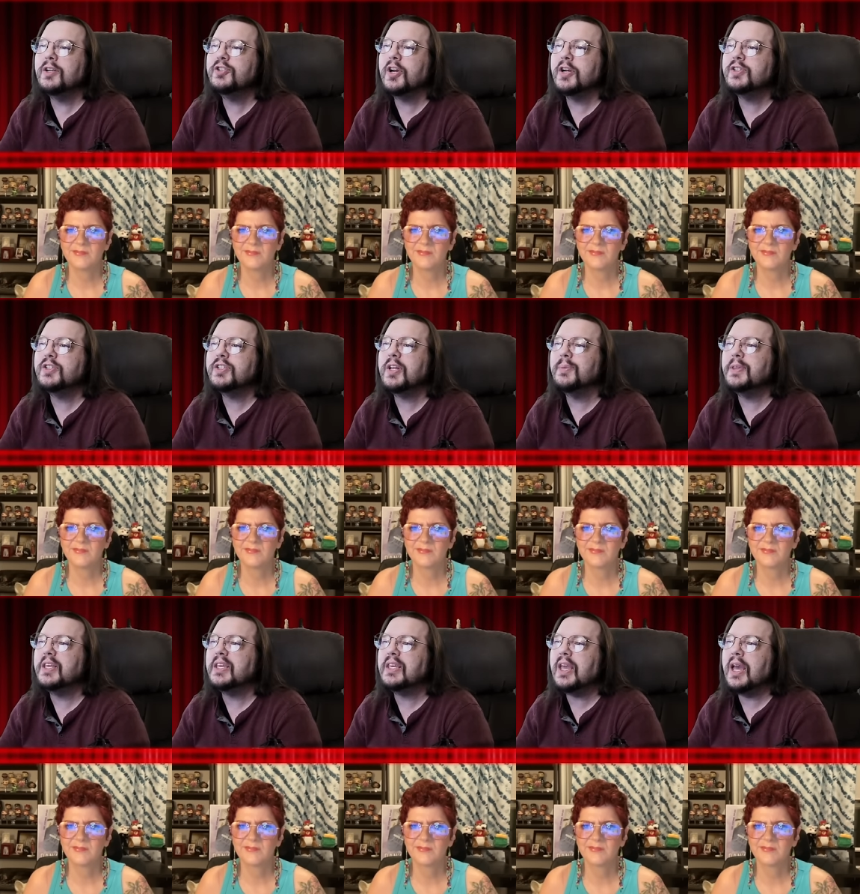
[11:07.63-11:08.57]
Speaker 1: Judge
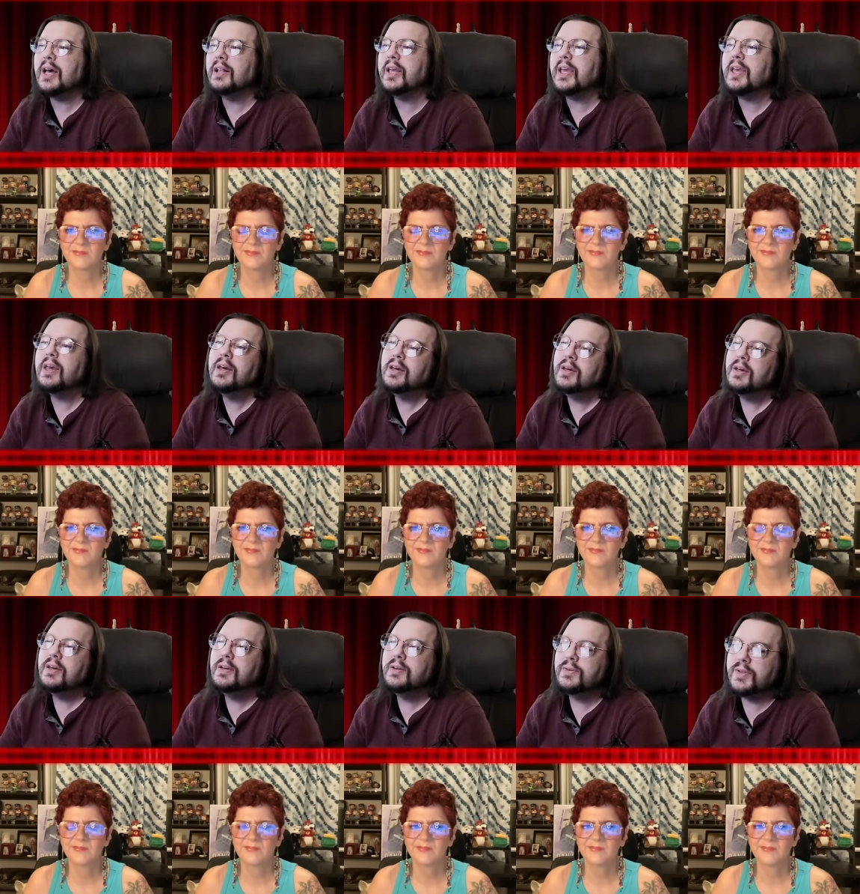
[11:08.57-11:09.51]
Timothy Kelly,
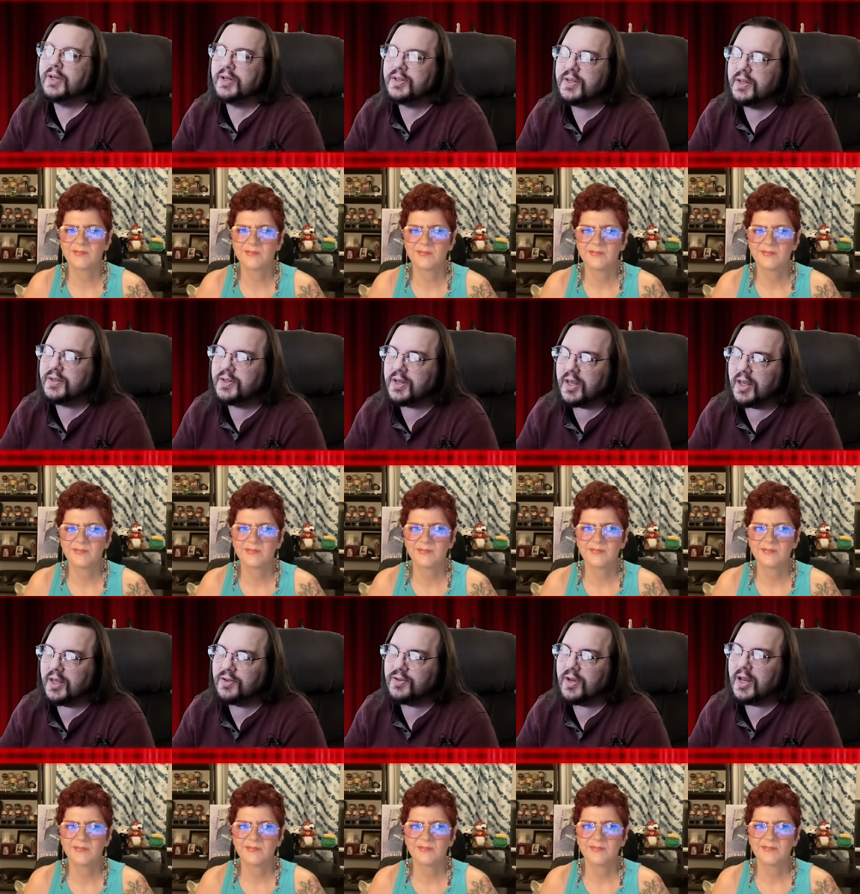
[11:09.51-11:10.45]
set a
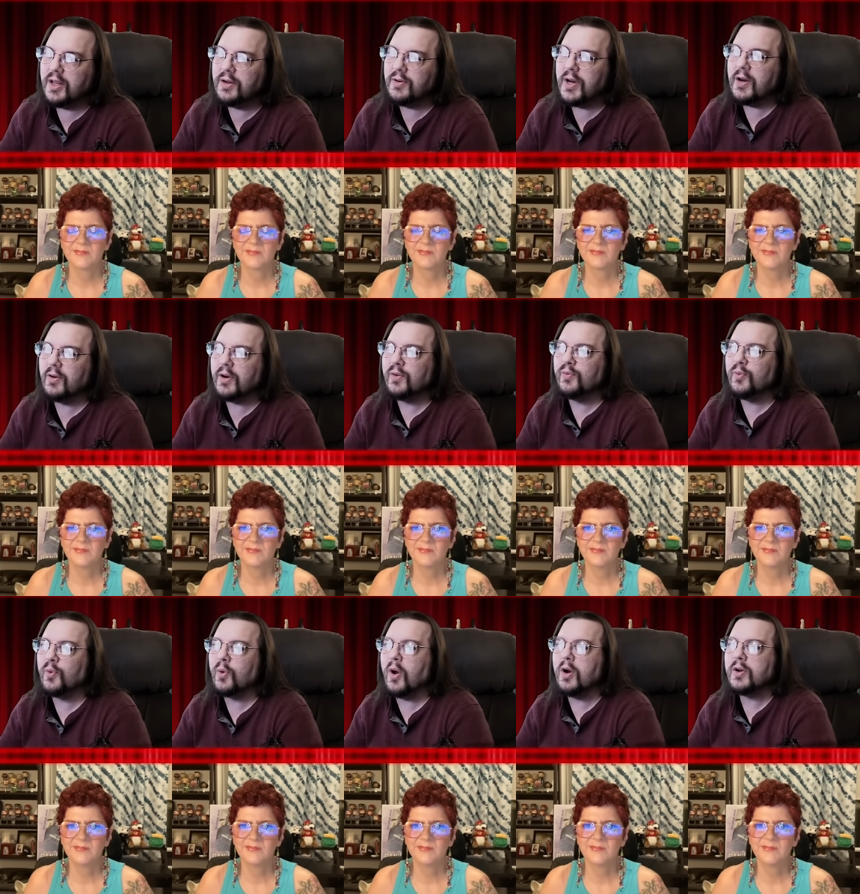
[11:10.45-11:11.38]
sentencing hearing
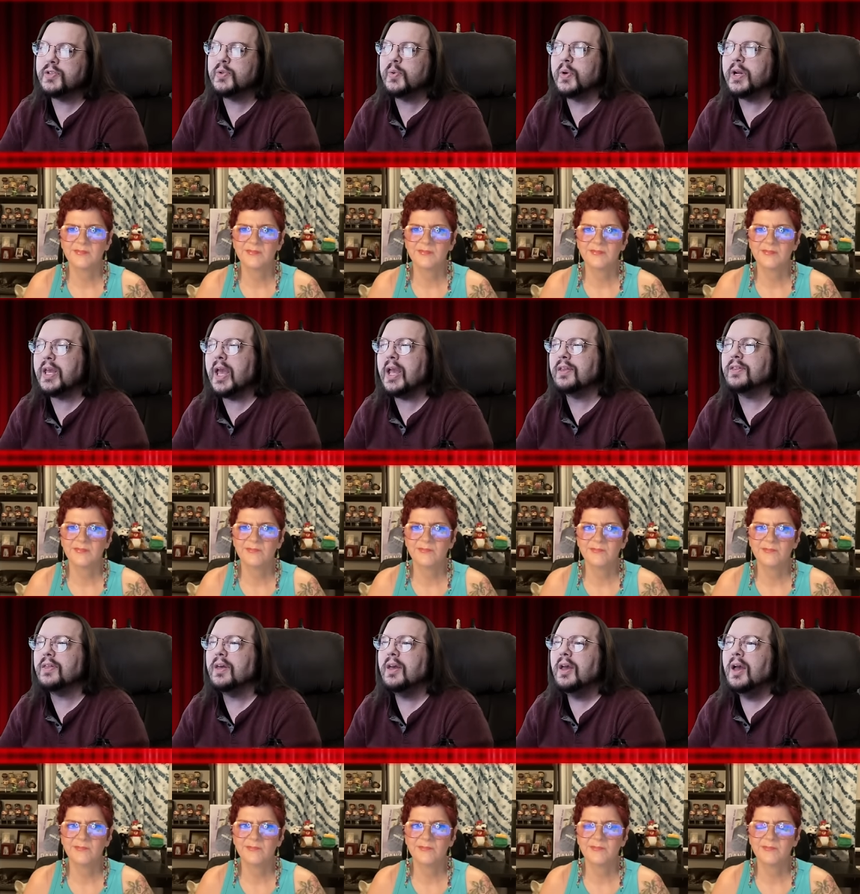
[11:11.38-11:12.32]
for August 28th.
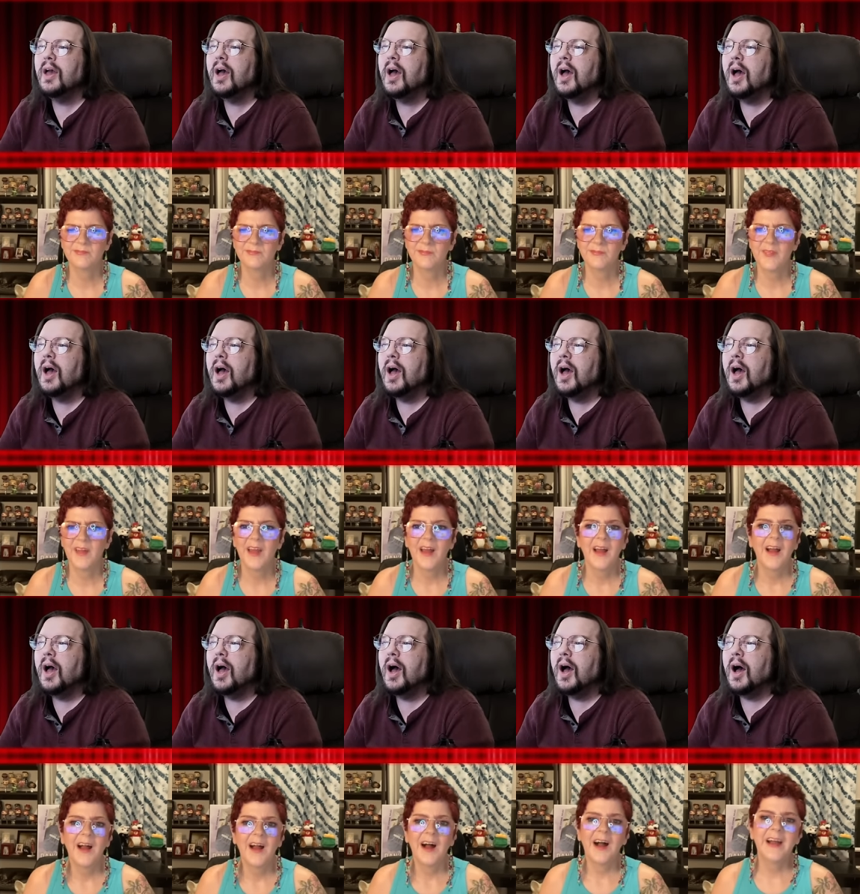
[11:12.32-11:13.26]

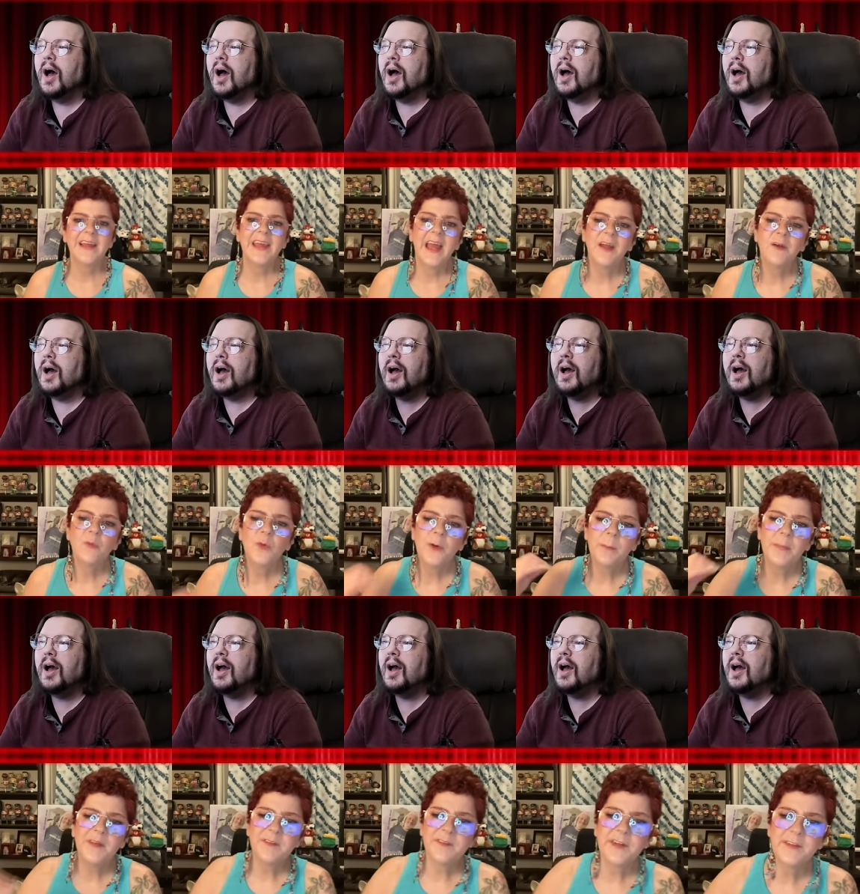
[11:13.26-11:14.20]
Speaker 2: Again,
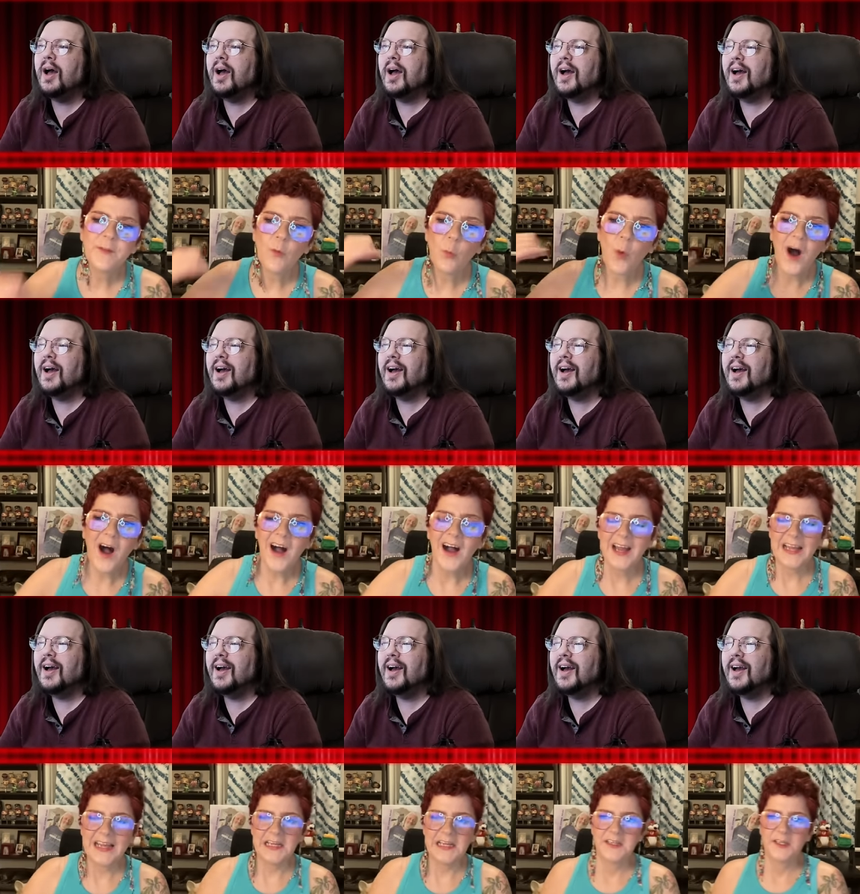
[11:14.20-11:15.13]
we're missing the
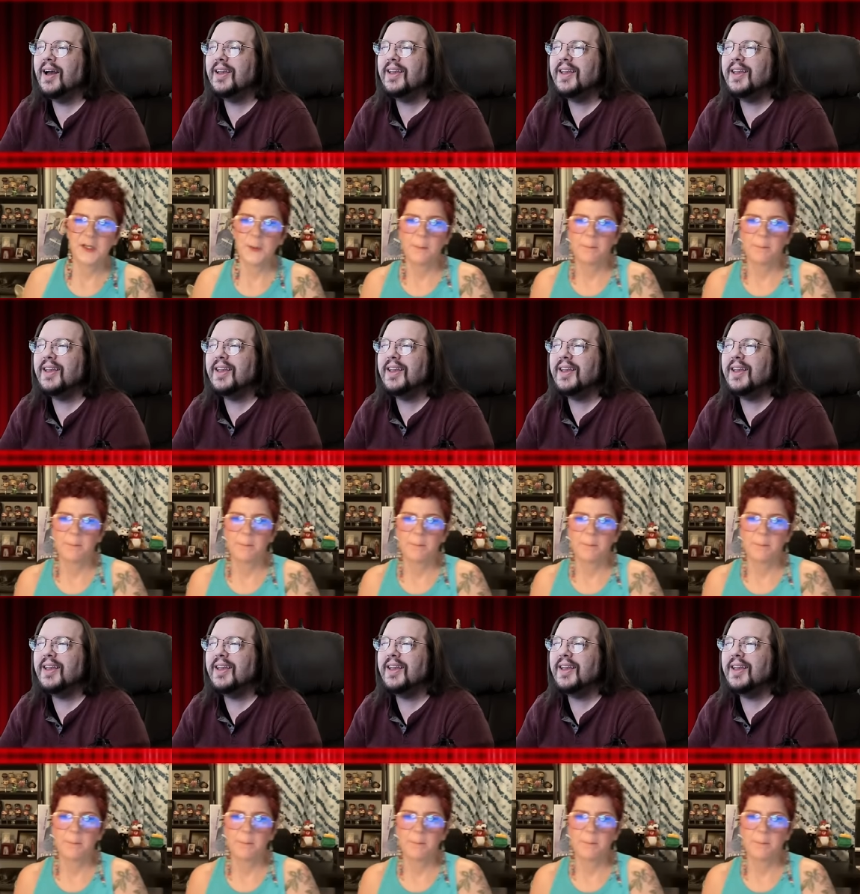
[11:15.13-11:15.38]
why.